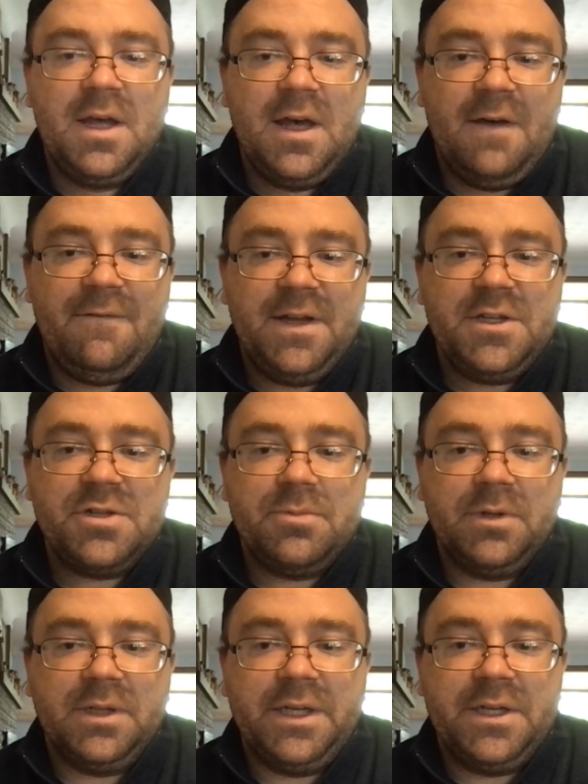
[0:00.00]

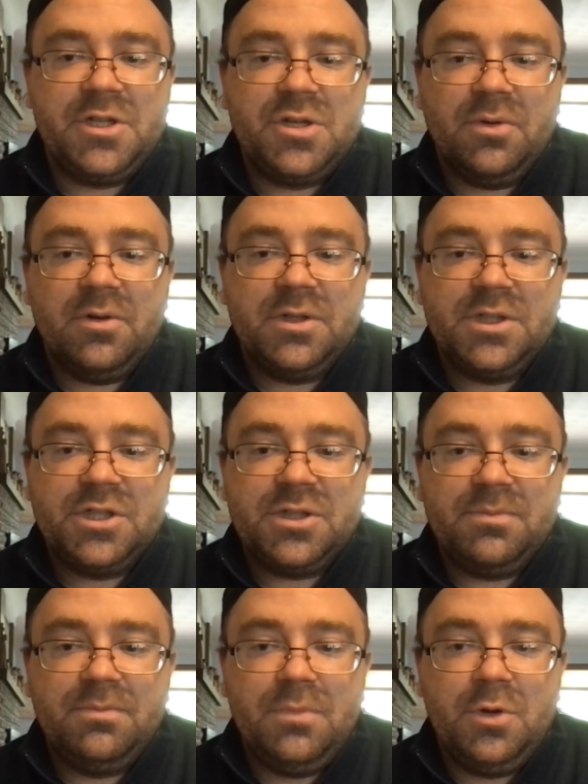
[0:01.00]
Eventually, George
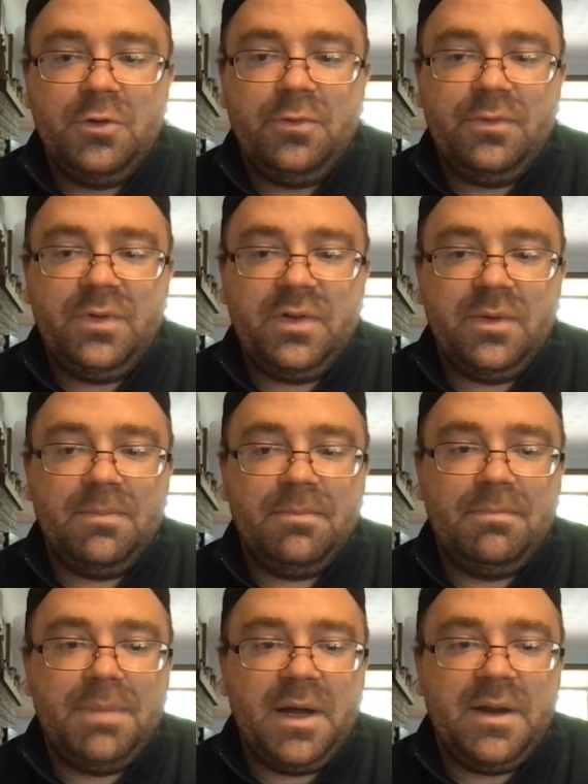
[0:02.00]
moves
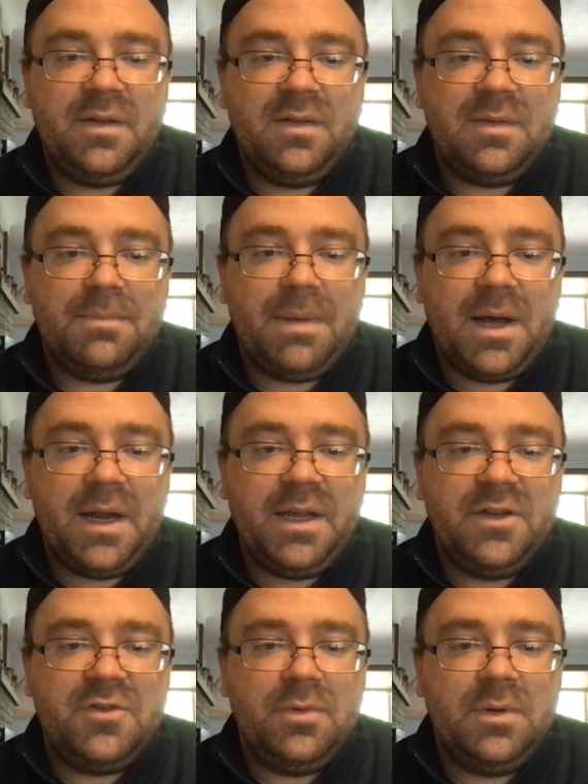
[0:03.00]
Buddy's
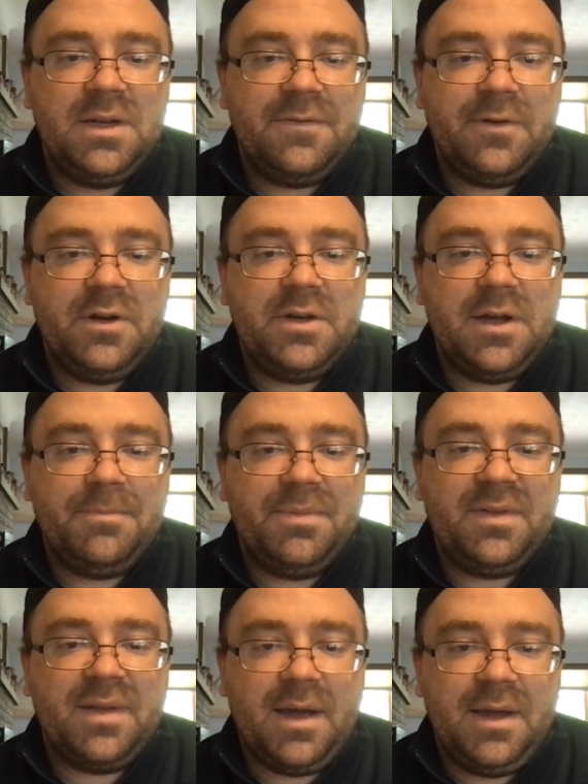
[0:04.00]
body to a different dump
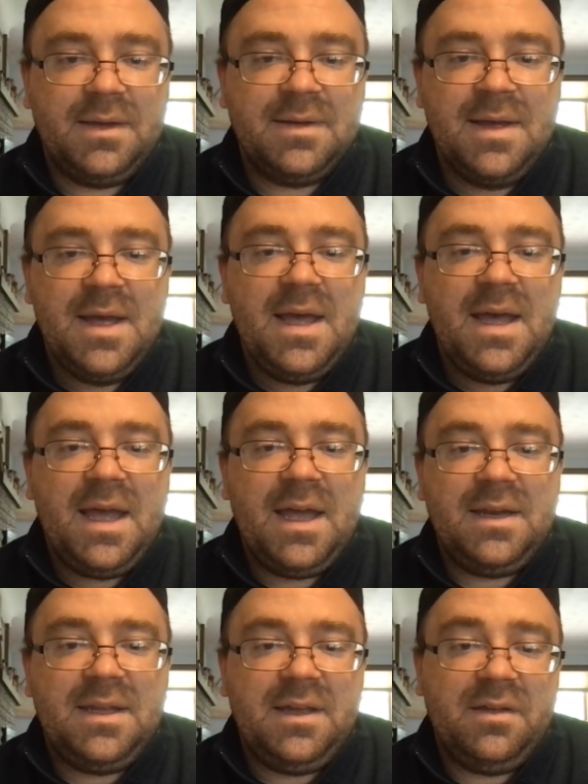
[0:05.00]
site,
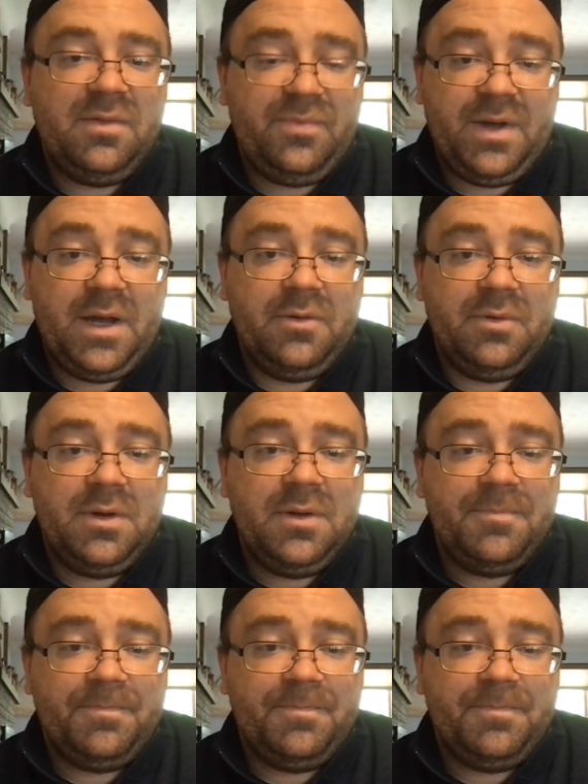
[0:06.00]
and he is found.